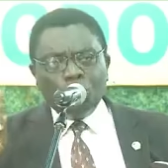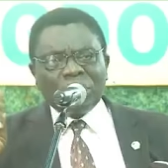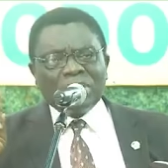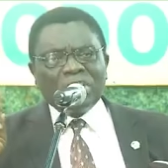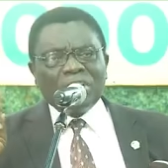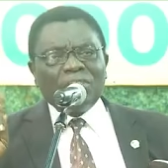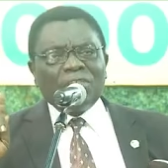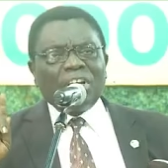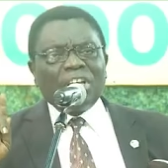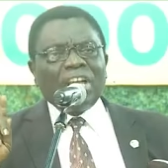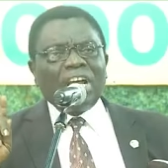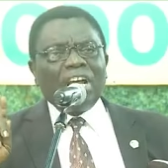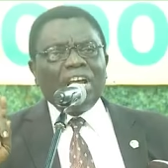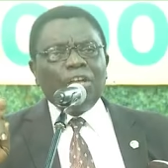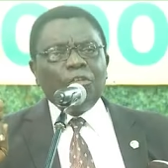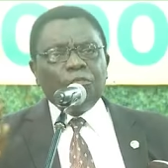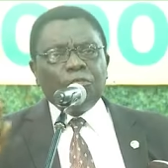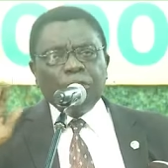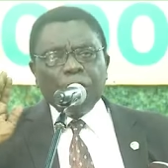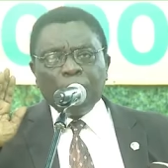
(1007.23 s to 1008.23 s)
will save
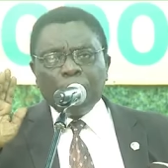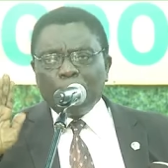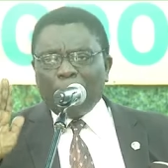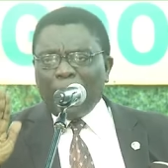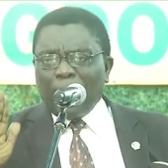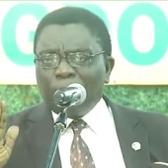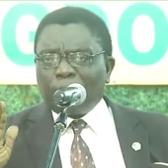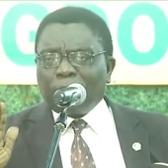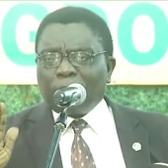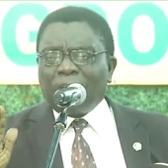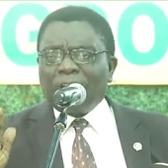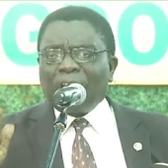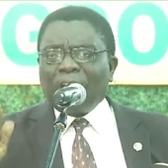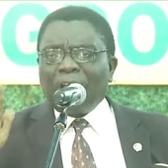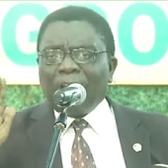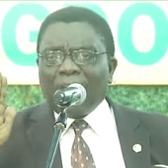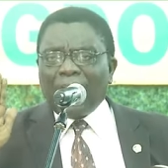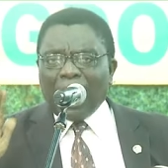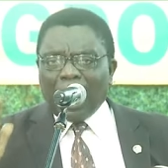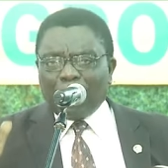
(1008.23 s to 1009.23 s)
alive my
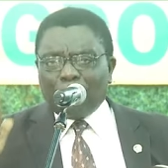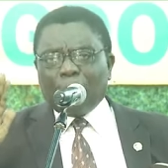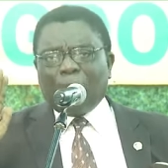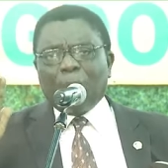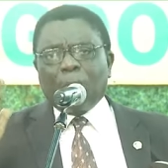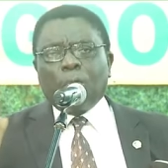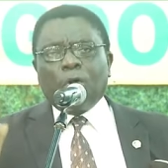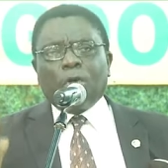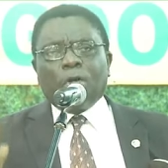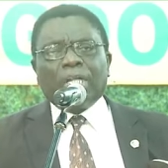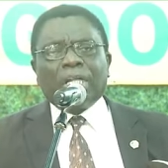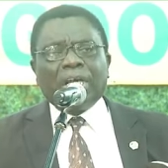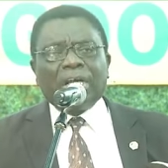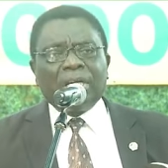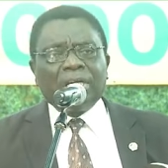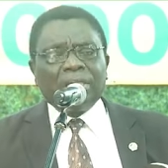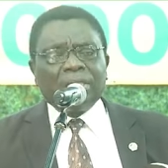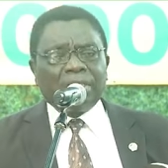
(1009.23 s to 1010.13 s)
father and my mother